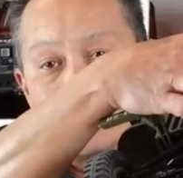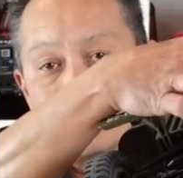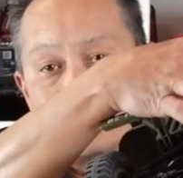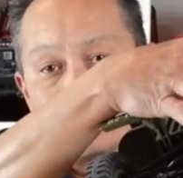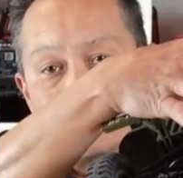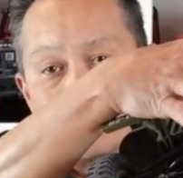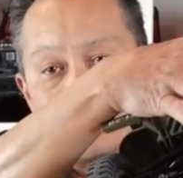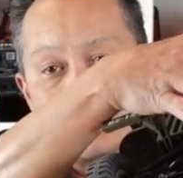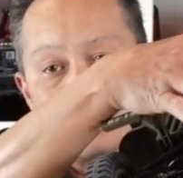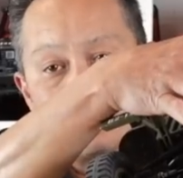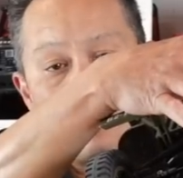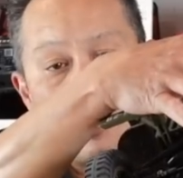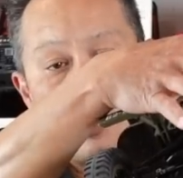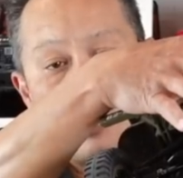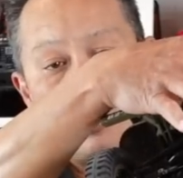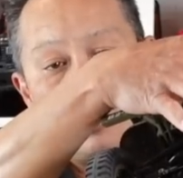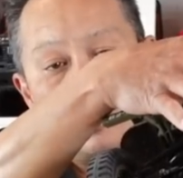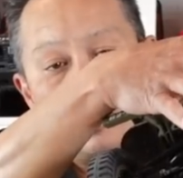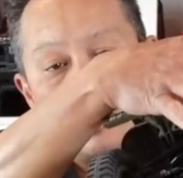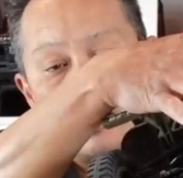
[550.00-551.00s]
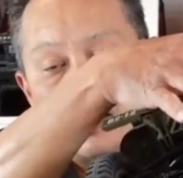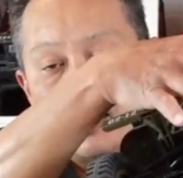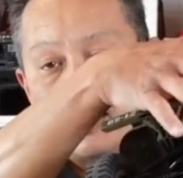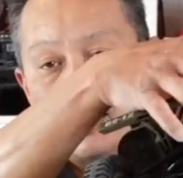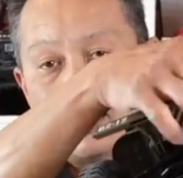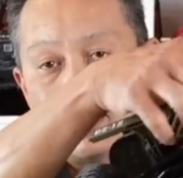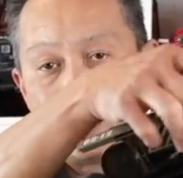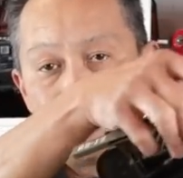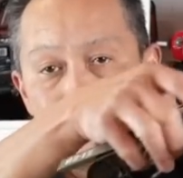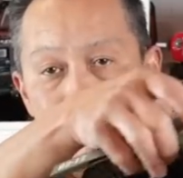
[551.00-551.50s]
that are this small
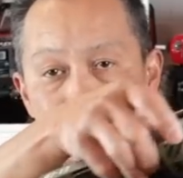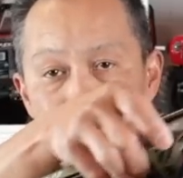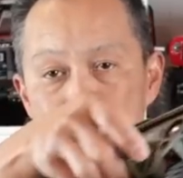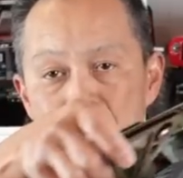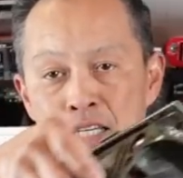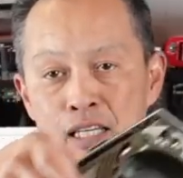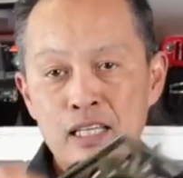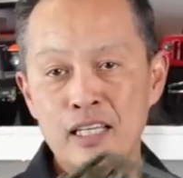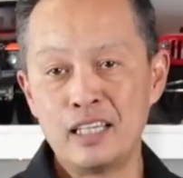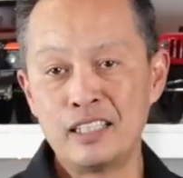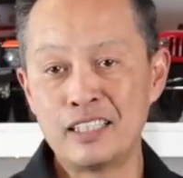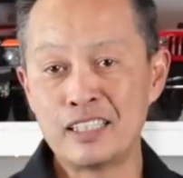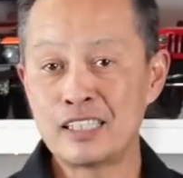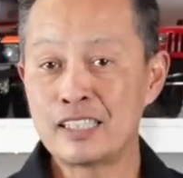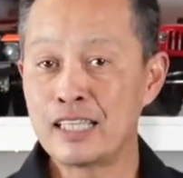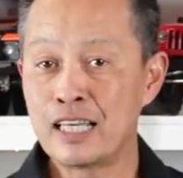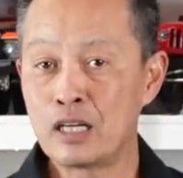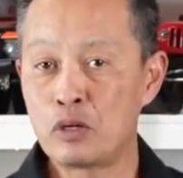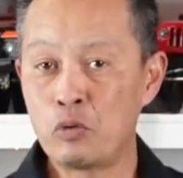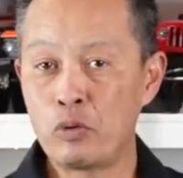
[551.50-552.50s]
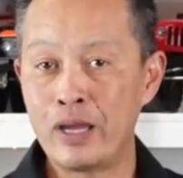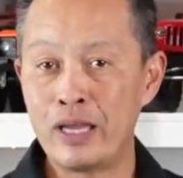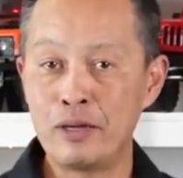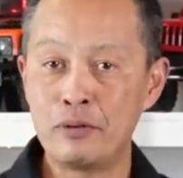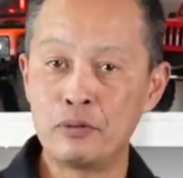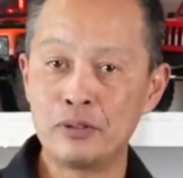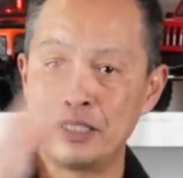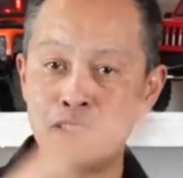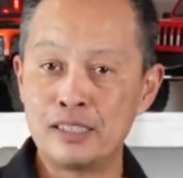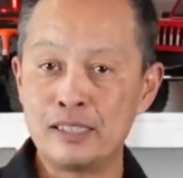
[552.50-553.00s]
is it doesn't get
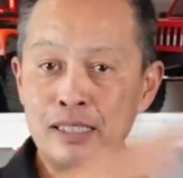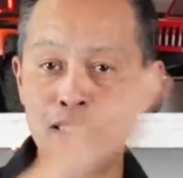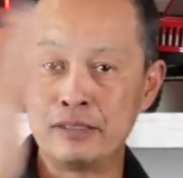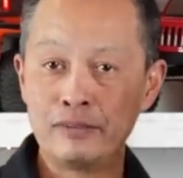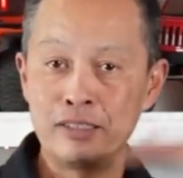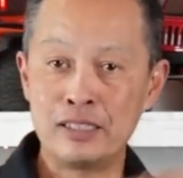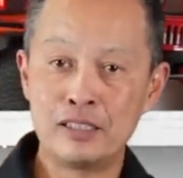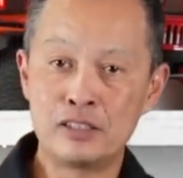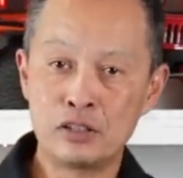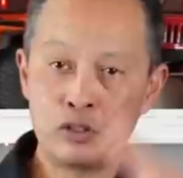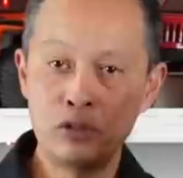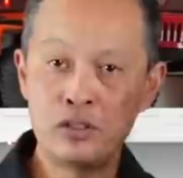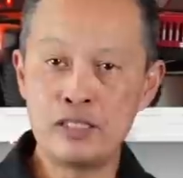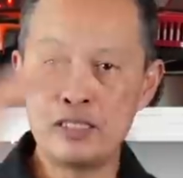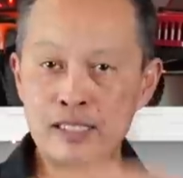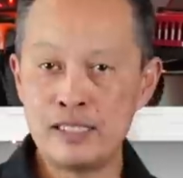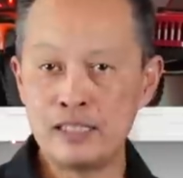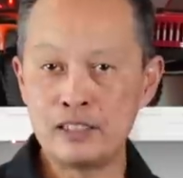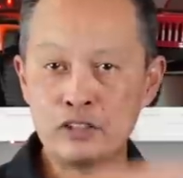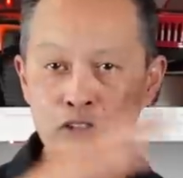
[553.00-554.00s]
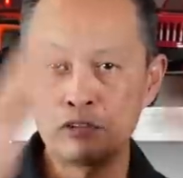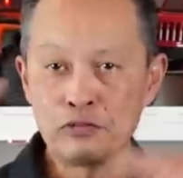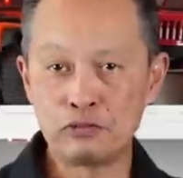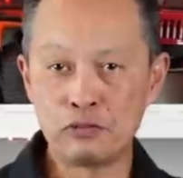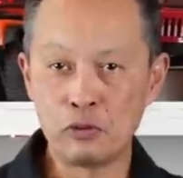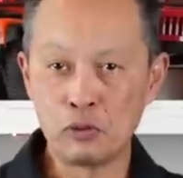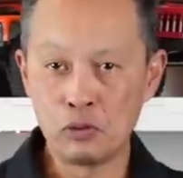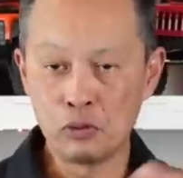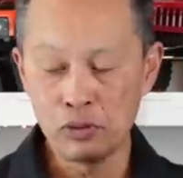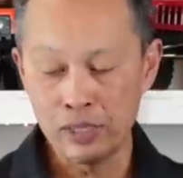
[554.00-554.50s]
away with the steering. So you can get your
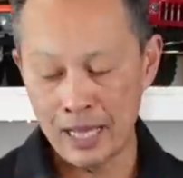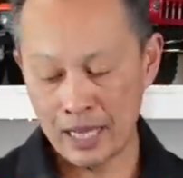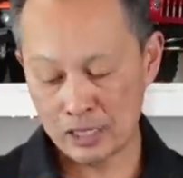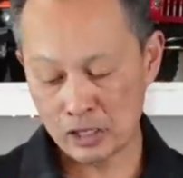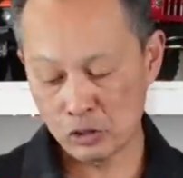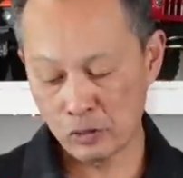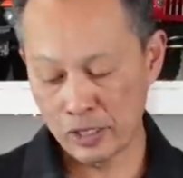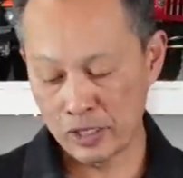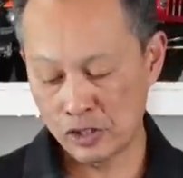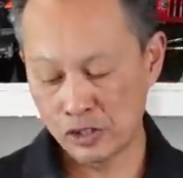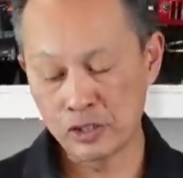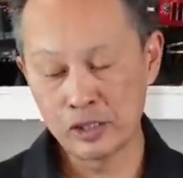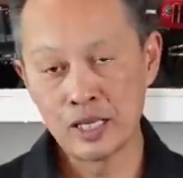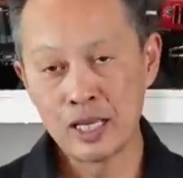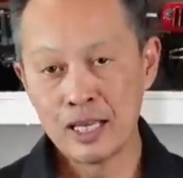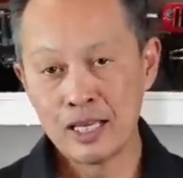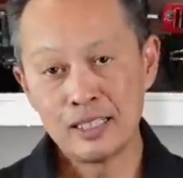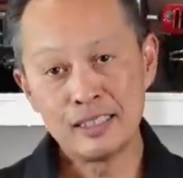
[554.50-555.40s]
full actuation.